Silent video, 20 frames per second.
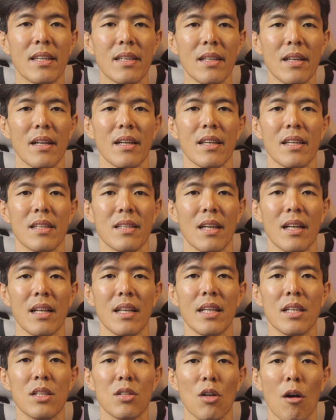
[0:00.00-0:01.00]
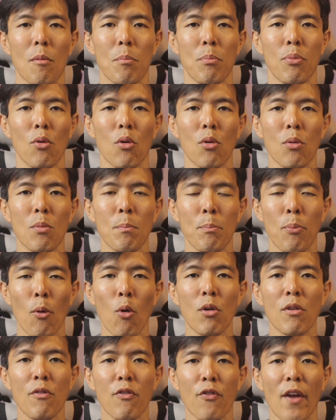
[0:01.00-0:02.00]
here is a list of
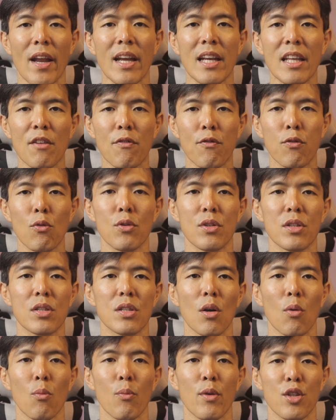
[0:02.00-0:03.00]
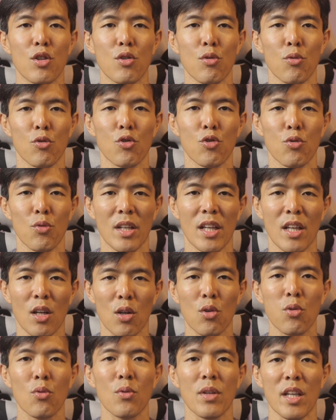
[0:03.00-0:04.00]
bone-friendly foods which you should
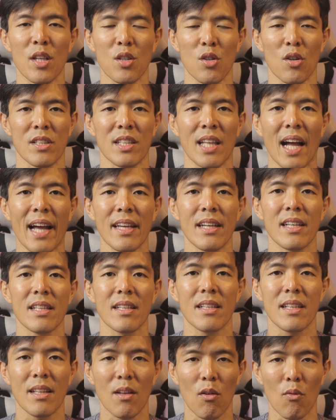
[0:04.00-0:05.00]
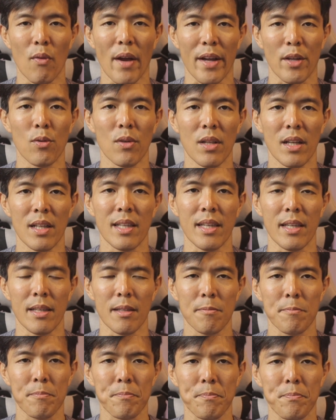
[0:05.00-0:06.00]
include in your diet regularly.
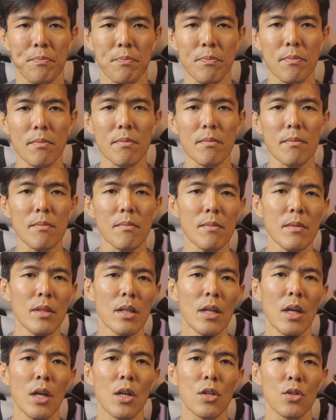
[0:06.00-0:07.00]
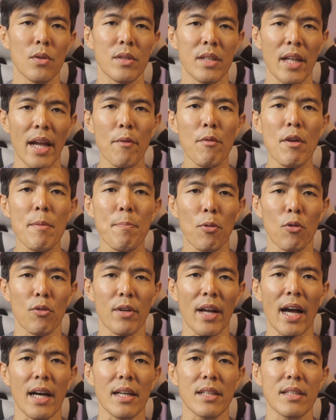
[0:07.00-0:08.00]
So dairy
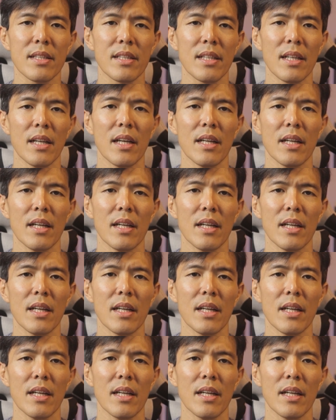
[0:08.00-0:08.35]
products